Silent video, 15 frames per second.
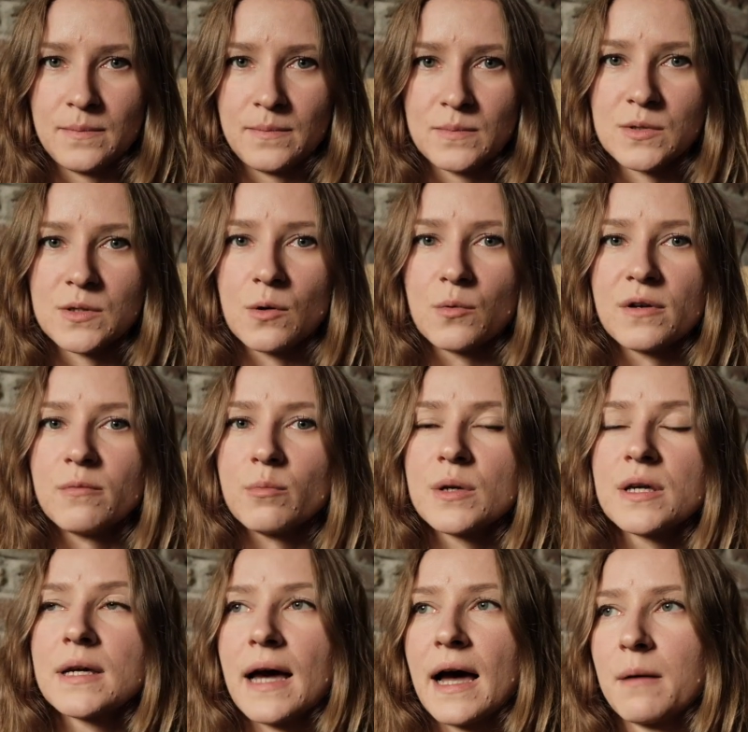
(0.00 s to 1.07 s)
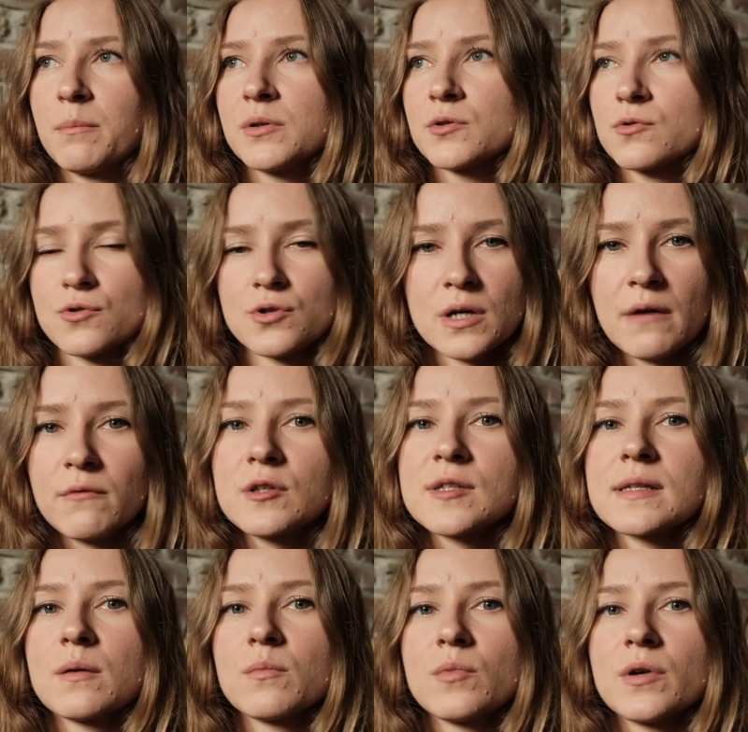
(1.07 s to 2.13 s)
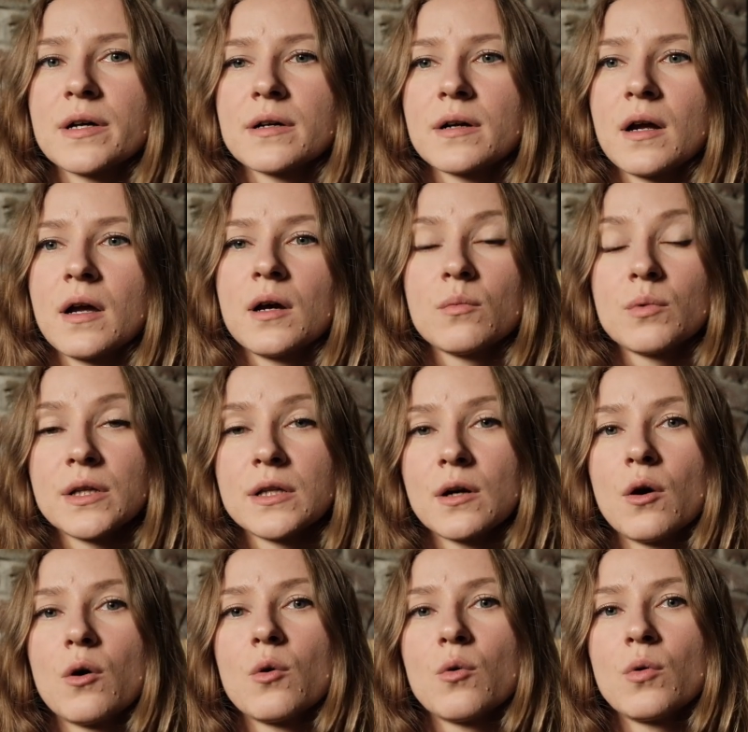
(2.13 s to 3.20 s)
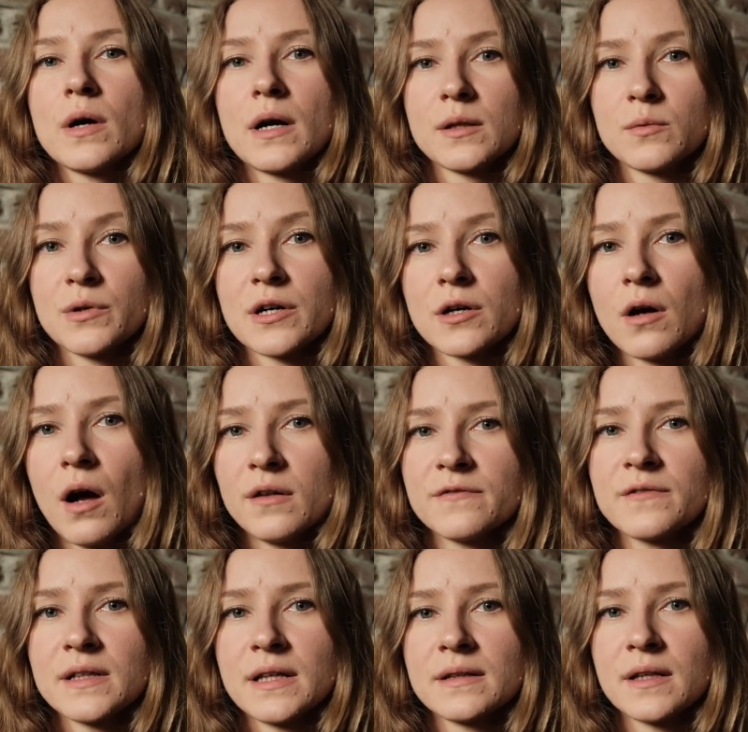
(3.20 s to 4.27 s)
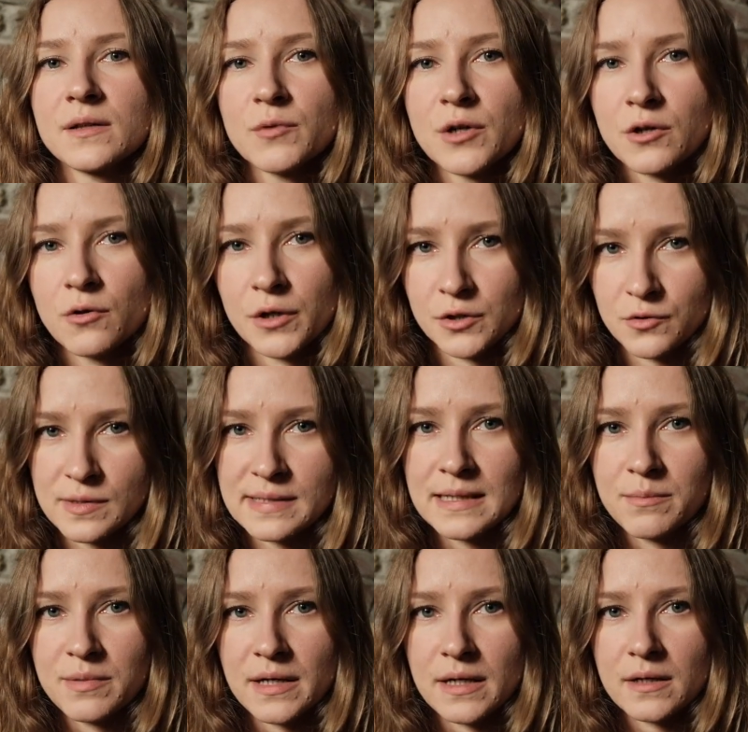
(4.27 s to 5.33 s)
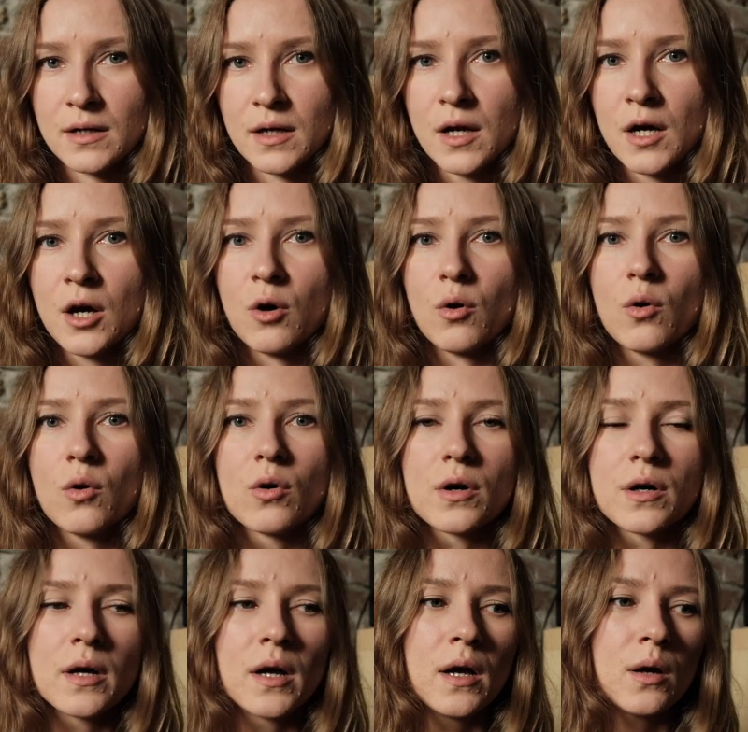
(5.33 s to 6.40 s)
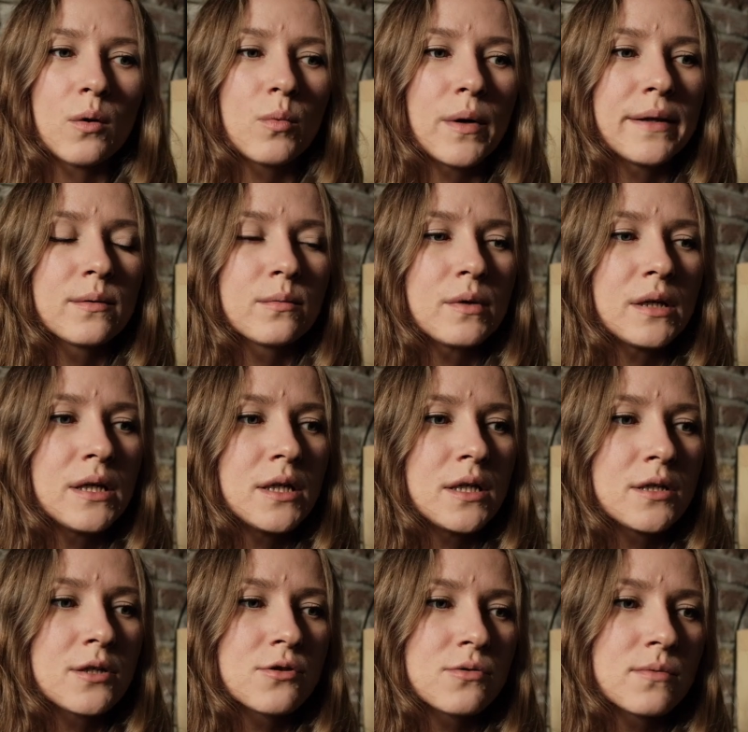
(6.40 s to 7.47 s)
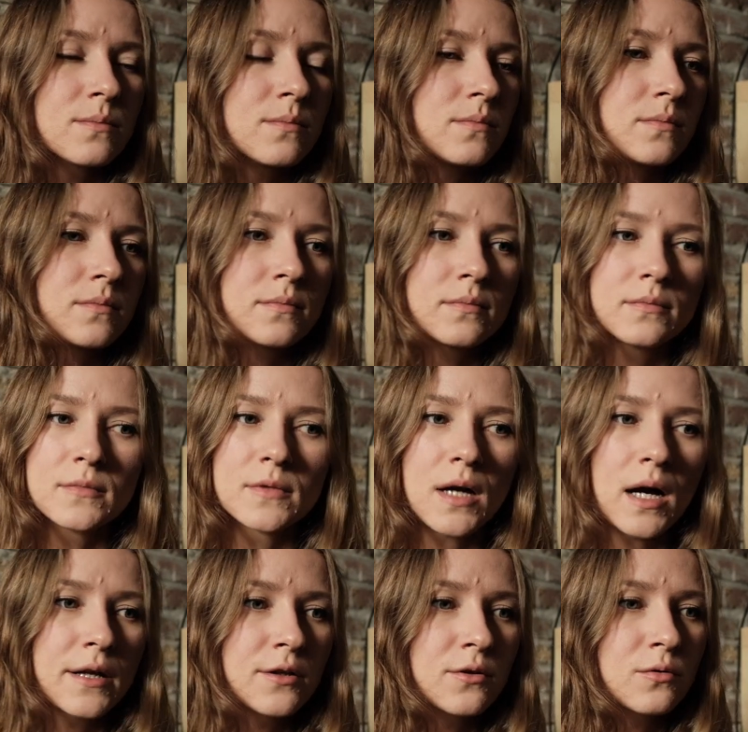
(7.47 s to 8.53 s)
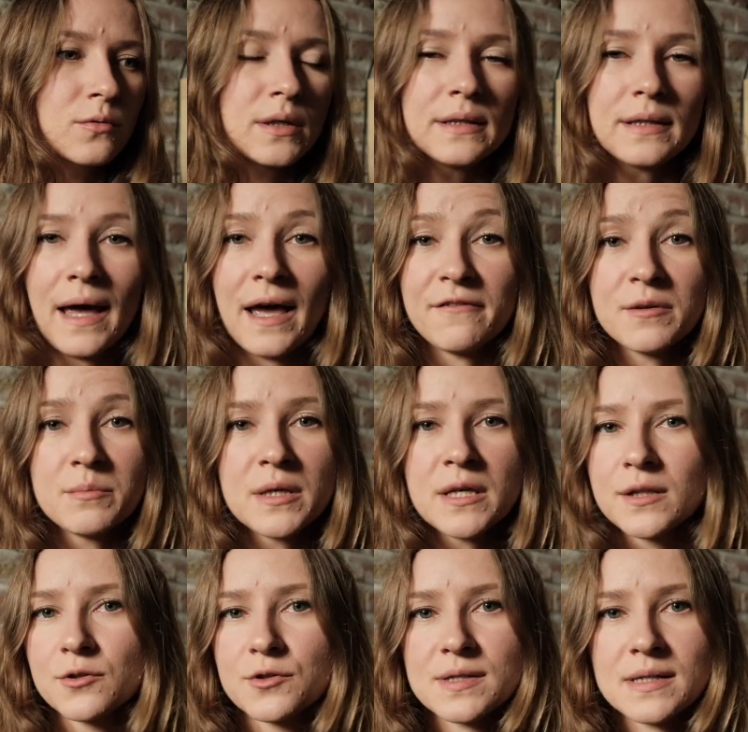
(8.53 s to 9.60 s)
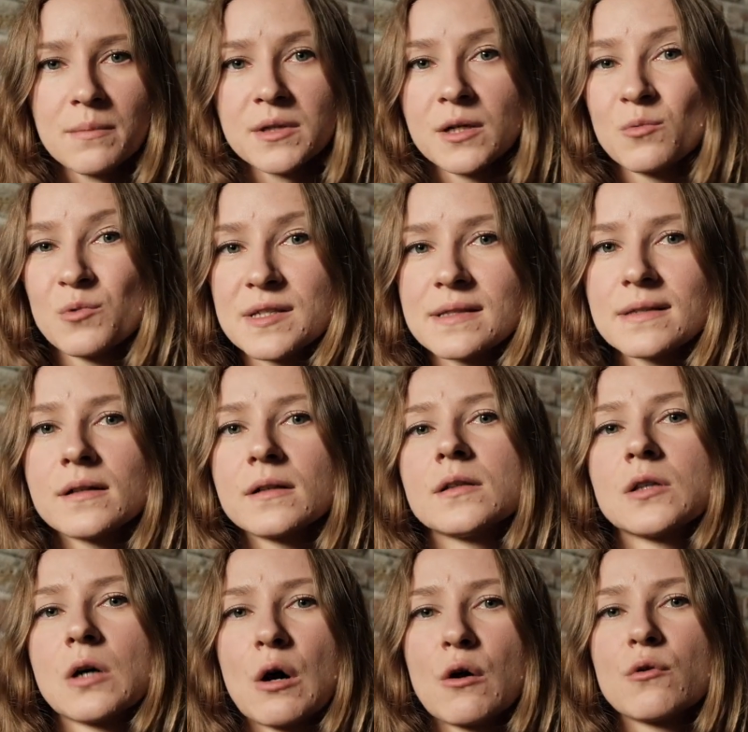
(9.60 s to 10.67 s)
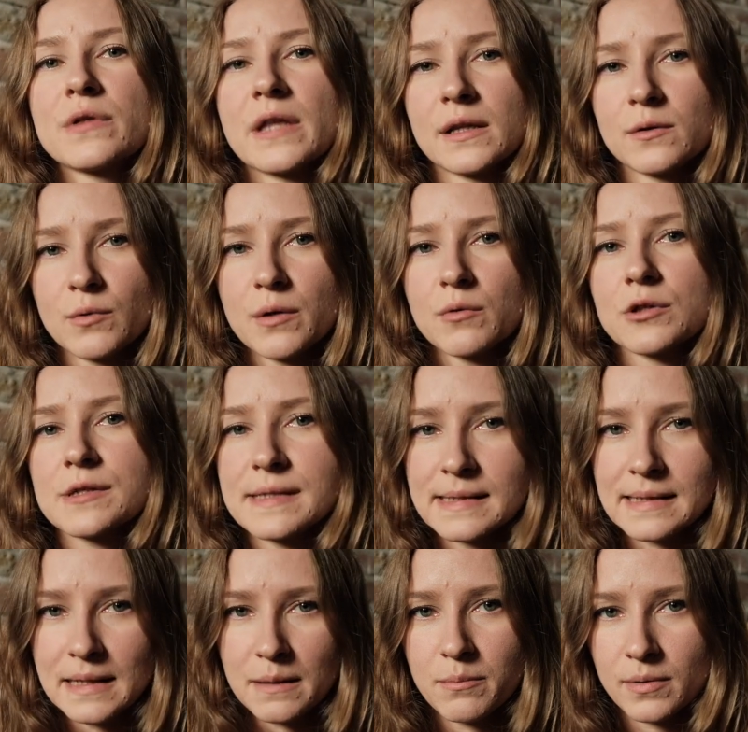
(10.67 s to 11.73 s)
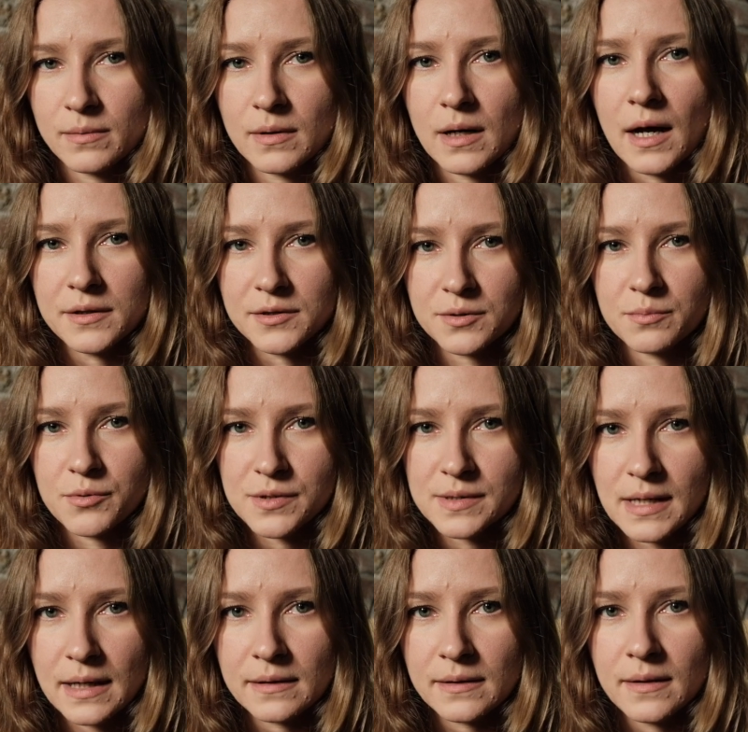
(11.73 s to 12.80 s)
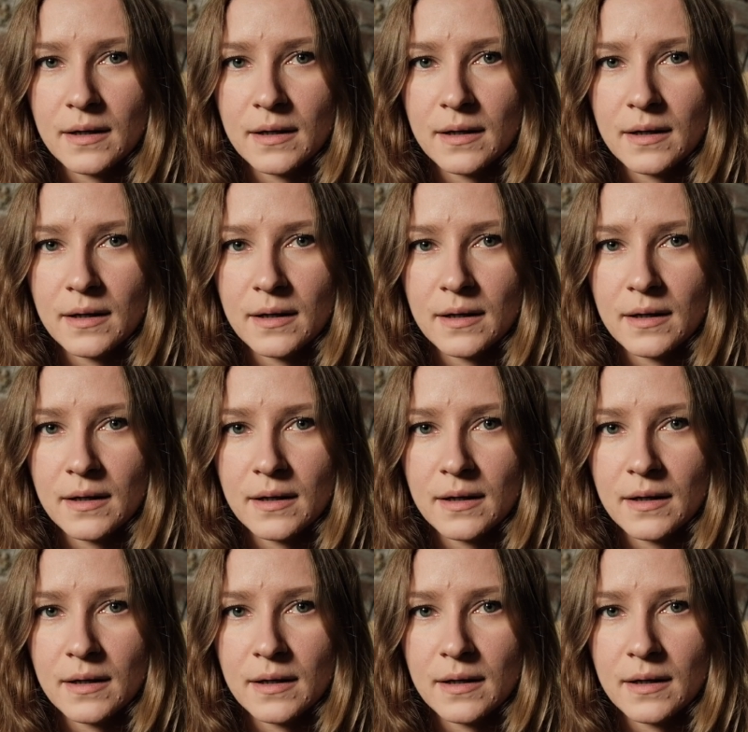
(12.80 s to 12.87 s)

So if we happen to travel somewhere, we know and we are confident that we are going to sleep there. Or when we, eat heavy meal or something, we still know that we will sleep 100%.